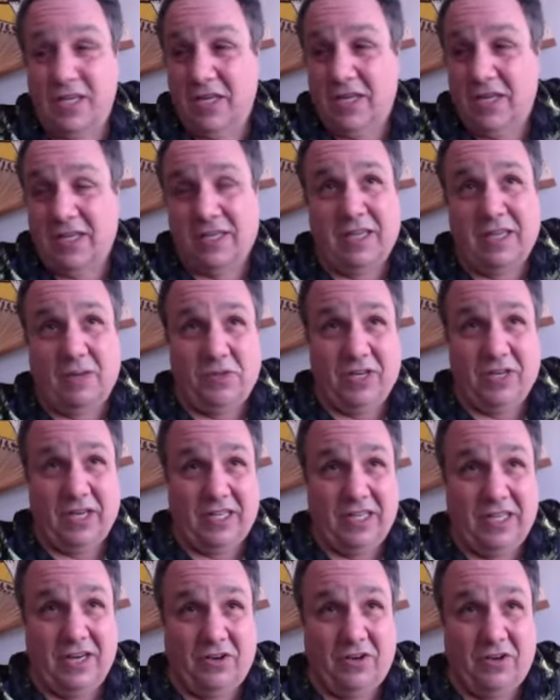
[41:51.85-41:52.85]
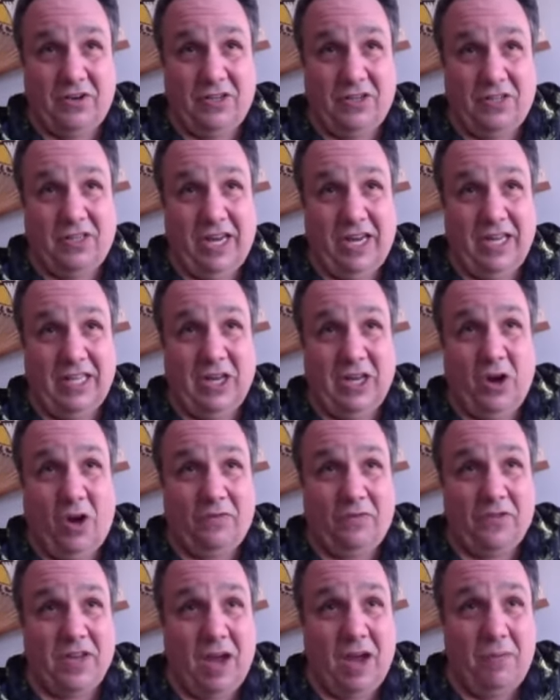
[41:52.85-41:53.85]
subject here, slightly
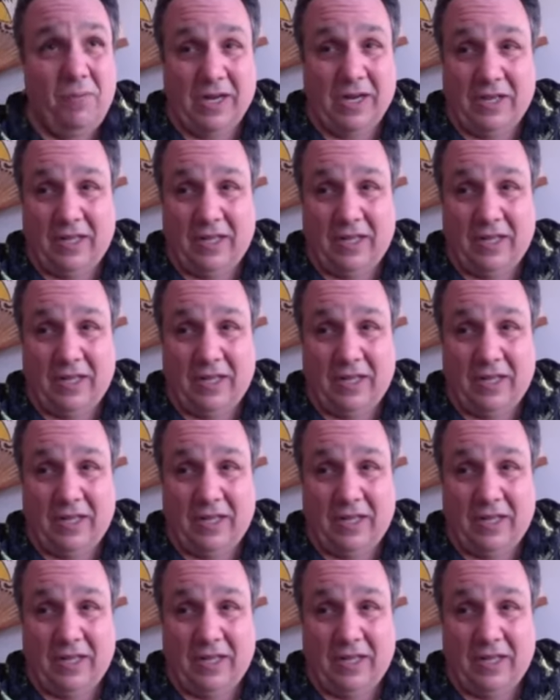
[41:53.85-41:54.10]
off topic.